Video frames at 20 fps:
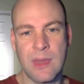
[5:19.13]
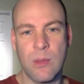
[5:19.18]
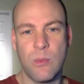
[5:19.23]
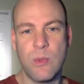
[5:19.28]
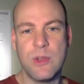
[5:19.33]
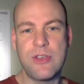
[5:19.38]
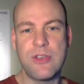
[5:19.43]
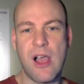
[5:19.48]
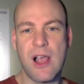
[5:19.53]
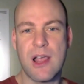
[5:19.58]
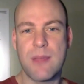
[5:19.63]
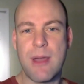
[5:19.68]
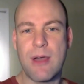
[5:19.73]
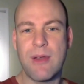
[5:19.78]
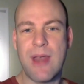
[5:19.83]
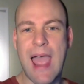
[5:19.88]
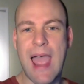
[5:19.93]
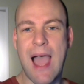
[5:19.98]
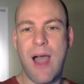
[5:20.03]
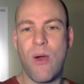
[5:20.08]
We talk
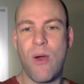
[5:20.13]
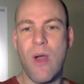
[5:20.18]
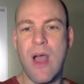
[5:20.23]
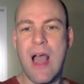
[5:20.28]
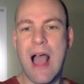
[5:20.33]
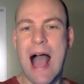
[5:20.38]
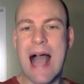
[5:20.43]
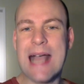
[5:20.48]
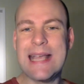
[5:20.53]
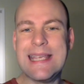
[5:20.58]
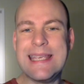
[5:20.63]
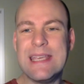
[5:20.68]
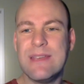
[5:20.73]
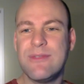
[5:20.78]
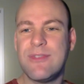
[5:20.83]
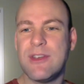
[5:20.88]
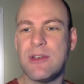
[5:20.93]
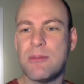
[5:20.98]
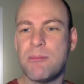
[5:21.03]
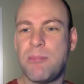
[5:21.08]
about how a
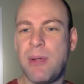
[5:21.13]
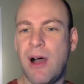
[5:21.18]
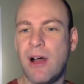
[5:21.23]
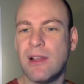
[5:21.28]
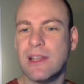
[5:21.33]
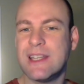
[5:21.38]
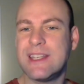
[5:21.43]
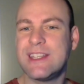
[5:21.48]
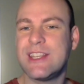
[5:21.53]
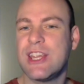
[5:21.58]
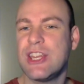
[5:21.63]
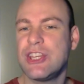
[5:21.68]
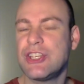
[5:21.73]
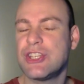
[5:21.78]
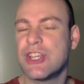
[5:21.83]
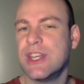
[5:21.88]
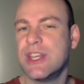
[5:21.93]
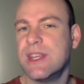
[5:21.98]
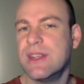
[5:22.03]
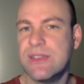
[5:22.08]
given
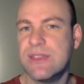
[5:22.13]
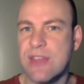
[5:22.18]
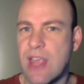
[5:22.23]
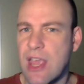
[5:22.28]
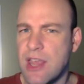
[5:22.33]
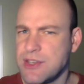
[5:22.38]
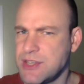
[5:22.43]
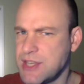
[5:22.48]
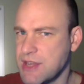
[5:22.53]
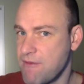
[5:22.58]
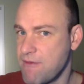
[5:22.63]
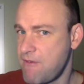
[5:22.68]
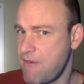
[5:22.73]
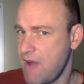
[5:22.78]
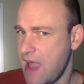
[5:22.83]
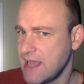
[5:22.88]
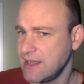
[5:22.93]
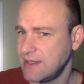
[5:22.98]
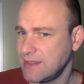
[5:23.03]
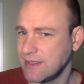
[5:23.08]
politician is
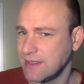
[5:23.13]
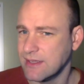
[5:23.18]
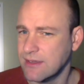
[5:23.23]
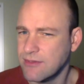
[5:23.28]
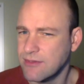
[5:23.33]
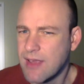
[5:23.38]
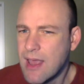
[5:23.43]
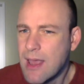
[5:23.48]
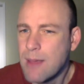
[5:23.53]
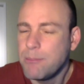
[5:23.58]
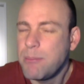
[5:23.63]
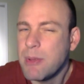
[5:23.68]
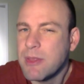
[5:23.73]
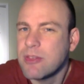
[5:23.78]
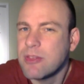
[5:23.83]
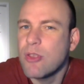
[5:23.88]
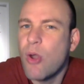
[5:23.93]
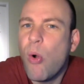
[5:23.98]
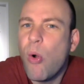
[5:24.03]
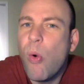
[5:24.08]
divisive,
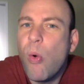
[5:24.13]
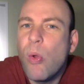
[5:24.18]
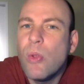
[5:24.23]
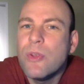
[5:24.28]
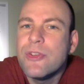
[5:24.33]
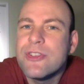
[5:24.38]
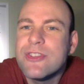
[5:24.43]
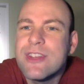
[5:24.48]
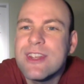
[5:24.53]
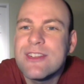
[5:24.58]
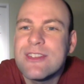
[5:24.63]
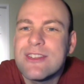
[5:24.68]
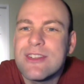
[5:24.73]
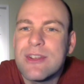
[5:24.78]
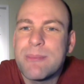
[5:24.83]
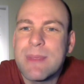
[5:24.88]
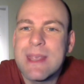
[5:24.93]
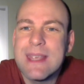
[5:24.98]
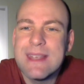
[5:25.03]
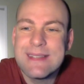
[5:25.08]
but the whole
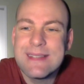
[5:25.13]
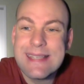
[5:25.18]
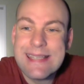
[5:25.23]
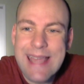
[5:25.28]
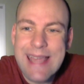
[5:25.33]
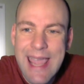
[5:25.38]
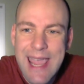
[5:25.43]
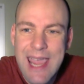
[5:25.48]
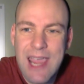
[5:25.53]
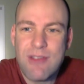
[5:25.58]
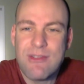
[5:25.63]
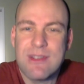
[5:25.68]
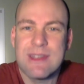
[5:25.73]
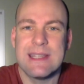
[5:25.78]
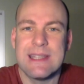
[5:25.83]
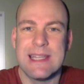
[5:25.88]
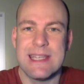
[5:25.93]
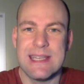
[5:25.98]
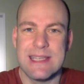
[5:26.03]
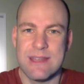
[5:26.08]
system is
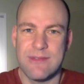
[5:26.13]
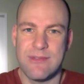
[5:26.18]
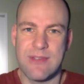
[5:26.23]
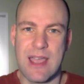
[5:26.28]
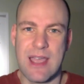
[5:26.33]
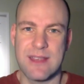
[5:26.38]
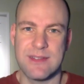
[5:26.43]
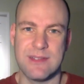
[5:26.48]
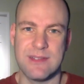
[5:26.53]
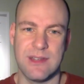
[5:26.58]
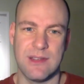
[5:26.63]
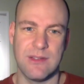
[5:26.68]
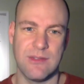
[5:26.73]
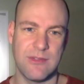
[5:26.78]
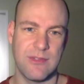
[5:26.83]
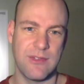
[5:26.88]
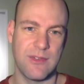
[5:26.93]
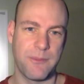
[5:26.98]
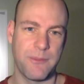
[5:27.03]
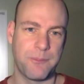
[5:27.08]
inherently
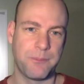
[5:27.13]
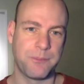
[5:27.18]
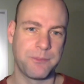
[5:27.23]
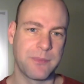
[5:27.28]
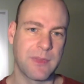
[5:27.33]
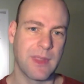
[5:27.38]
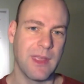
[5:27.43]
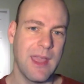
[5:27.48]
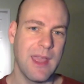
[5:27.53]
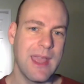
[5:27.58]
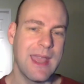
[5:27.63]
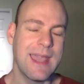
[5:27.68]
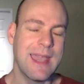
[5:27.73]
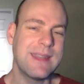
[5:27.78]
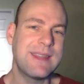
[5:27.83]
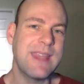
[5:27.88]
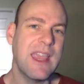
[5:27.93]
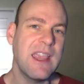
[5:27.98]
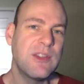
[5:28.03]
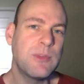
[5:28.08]
divisive.
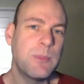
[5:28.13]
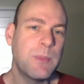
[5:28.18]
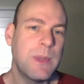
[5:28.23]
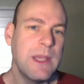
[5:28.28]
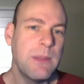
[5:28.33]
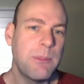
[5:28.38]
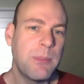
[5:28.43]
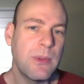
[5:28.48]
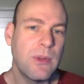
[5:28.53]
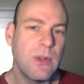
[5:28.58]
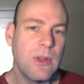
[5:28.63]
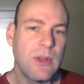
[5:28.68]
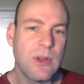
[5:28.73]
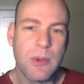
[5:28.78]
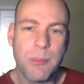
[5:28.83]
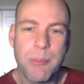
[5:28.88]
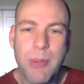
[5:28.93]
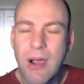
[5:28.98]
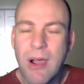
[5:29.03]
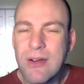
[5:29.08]
It takes people
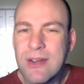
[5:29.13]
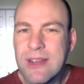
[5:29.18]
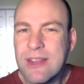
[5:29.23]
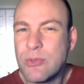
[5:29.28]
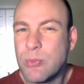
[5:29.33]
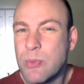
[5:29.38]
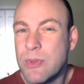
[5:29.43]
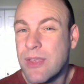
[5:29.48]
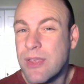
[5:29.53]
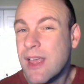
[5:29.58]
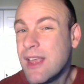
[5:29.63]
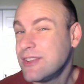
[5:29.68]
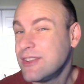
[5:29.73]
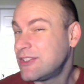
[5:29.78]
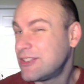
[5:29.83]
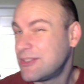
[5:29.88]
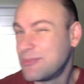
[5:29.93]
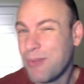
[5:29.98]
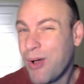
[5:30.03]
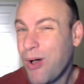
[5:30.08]
or parties with
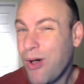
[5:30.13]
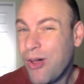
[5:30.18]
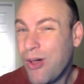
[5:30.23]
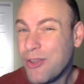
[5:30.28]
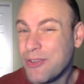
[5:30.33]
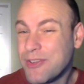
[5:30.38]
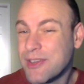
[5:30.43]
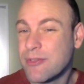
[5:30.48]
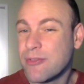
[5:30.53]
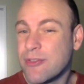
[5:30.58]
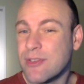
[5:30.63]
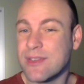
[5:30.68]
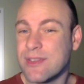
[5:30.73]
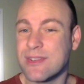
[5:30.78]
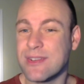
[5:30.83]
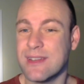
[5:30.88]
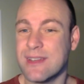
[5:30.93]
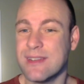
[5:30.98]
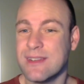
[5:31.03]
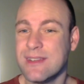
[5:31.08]
small
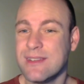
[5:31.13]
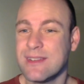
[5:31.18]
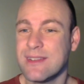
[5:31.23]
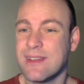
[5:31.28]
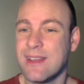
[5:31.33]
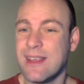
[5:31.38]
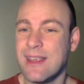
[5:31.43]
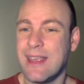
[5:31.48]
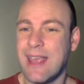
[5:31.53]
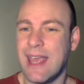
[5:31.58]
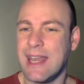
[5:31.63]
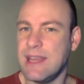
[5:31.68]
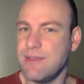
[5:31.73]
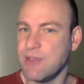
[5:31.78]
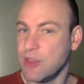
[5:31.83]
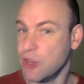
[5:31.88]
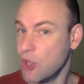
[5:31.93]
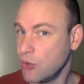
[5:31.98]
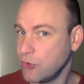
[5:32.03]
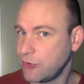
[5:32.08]
differences, and
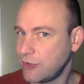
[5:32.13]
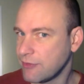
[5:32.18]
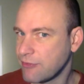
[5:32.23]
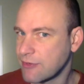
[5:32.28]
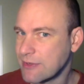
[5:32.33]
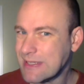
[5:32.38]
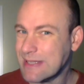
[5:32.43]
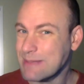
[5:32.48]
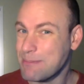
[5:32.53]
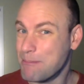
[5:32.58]
even those differences